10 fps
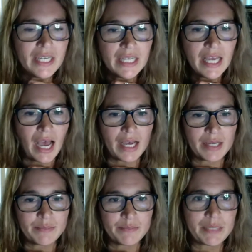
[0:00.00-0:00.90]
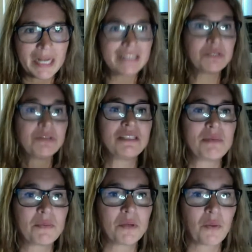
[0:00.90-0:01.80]
But I do see
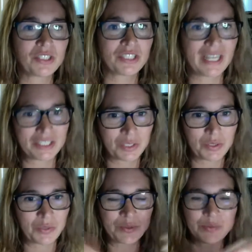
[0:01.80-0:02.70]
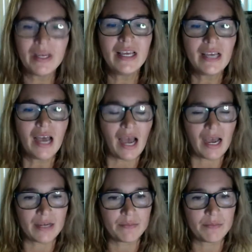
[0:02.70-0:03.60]
people watching. I just don't know
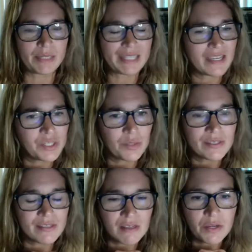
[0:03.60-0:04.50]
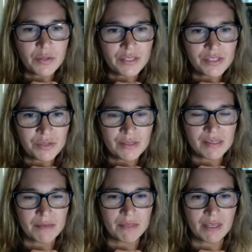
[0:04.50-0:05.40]
who. But yeah, so
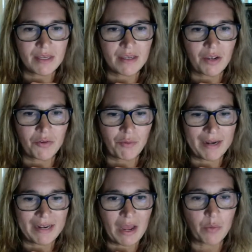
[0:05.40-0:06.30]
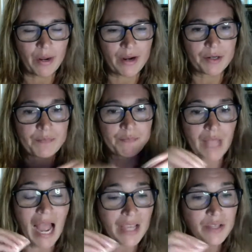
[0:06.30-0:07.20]
Zillow is doing something
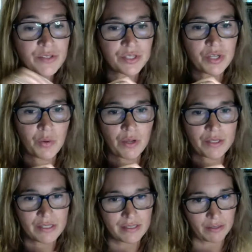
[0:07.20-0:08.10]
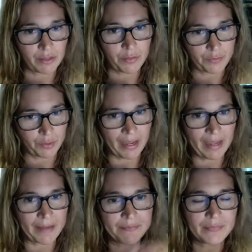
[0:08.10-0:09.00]
right now where I used to go on to
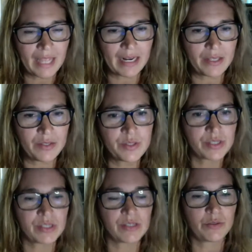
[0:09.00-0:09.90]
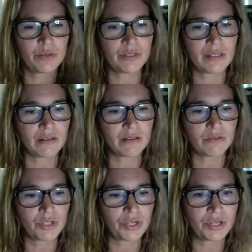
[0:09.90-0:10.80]
Zillow, okay, and I used
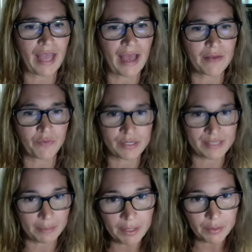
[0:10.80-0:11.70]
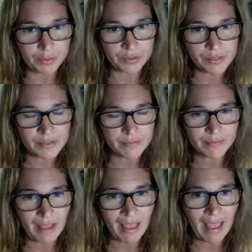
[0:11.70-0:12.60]
to look at for sale by
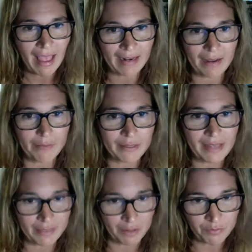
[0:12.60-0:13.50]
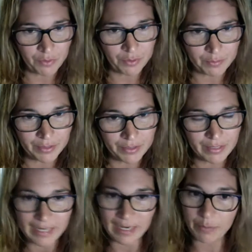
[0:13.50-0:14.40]
owners, and I would get their phone
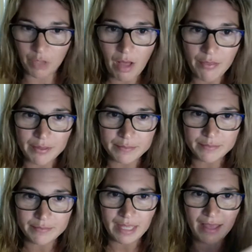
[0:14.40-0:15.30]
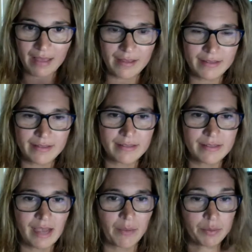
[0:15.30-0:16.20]
number and I would call them
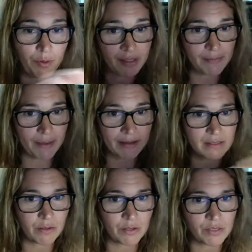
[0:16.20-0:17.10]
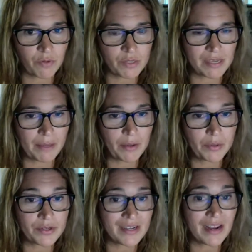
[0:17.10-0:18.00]
and I would prospect those for sale by
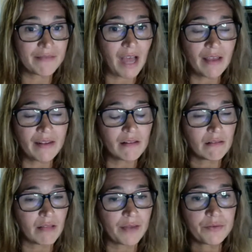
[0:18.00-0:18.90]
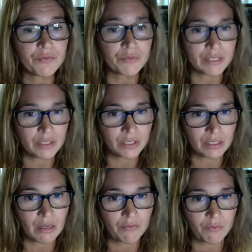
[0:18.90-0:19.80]
owners. And I've gotten a lot of really good
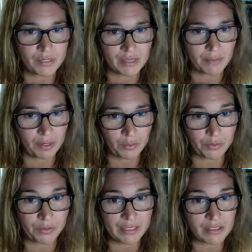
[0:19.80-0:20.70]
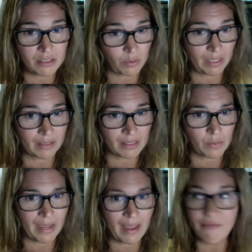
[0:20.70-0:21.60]
for sale by owner leads doing it this
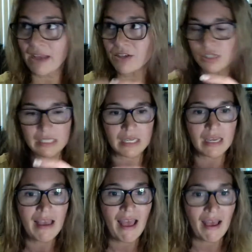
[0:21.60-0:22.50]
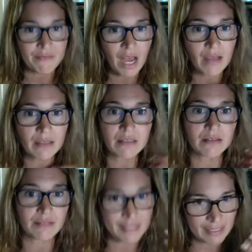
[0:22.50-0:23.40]
way. I've actually have gotten
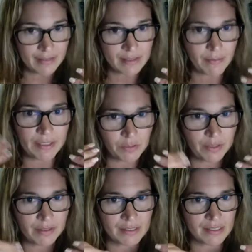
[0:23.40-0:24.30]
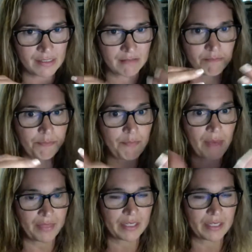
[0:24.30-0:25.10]
listings by doing this method.